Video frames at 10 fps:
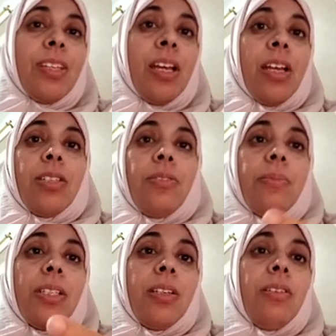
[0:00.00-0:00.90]
So the
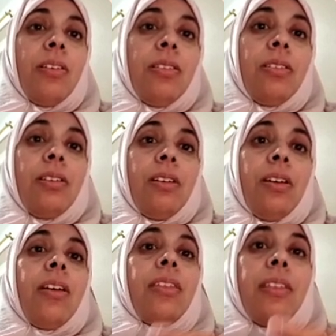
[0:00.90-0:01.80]
material
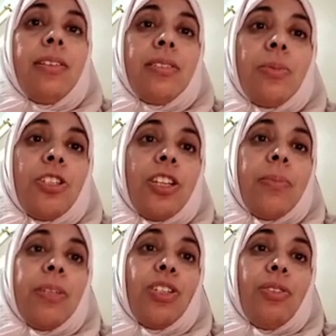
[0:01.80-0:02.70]
are things which can
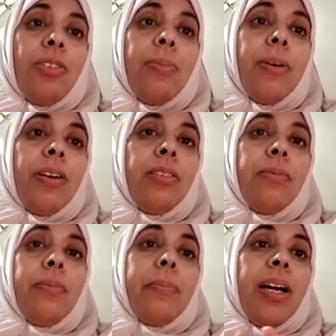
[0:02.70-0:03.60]
be drawn upon
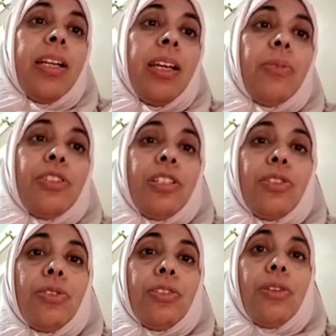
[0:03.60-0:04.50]
by language
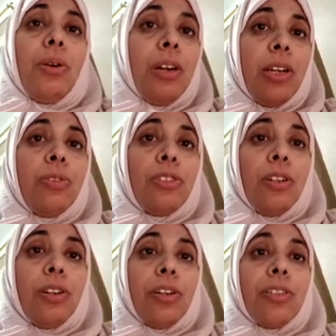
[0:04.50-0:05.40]
teachers or language
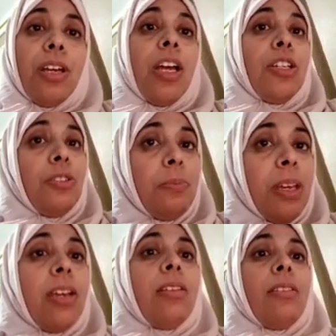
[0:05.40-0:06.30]
learners to
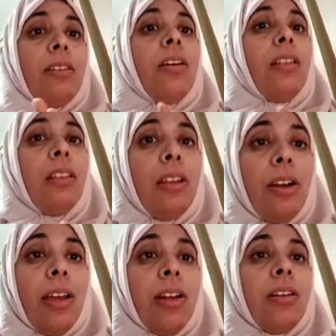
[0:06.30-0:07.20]
make the
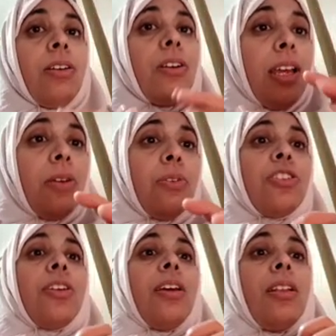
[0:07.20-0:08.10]
learning or
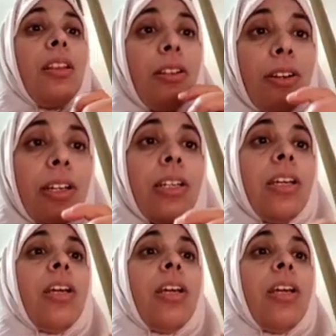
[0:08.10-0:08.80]
language learning